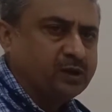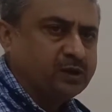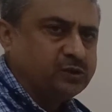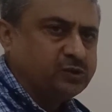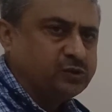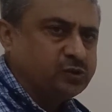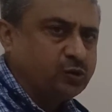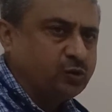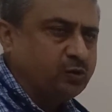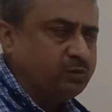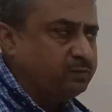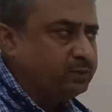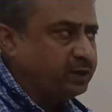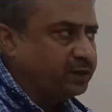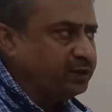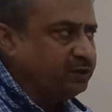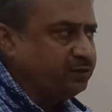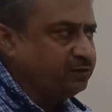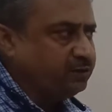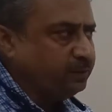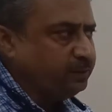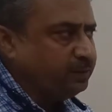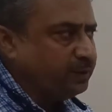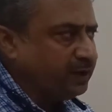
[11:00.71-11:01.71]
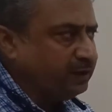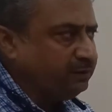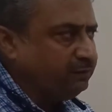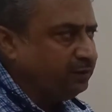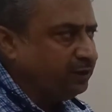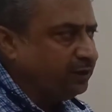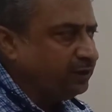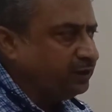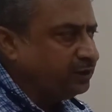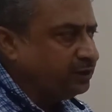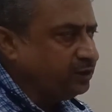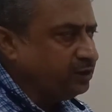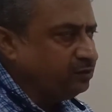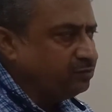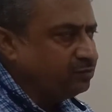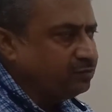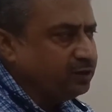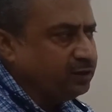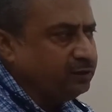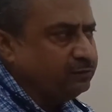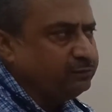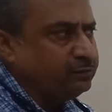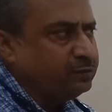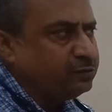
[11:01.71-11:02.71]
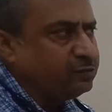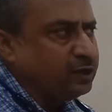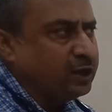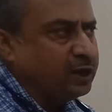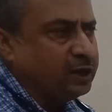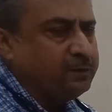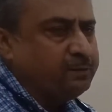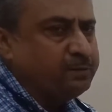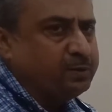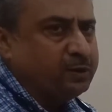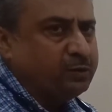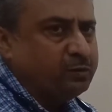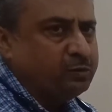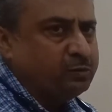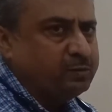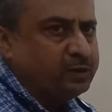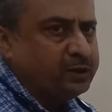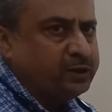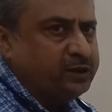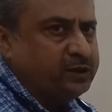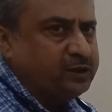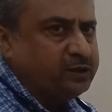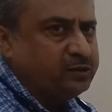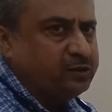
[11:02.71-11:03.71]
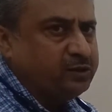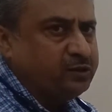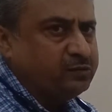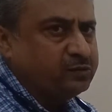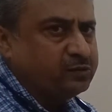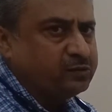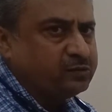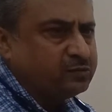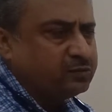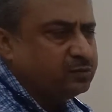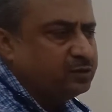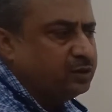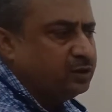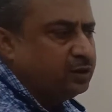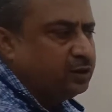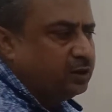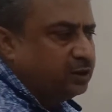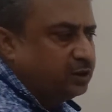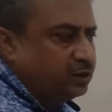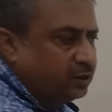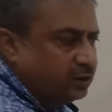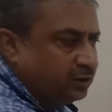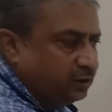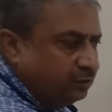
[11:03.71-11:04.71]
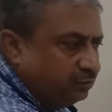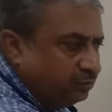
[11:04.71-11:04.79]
So money supply will increase if this high powered money increases, if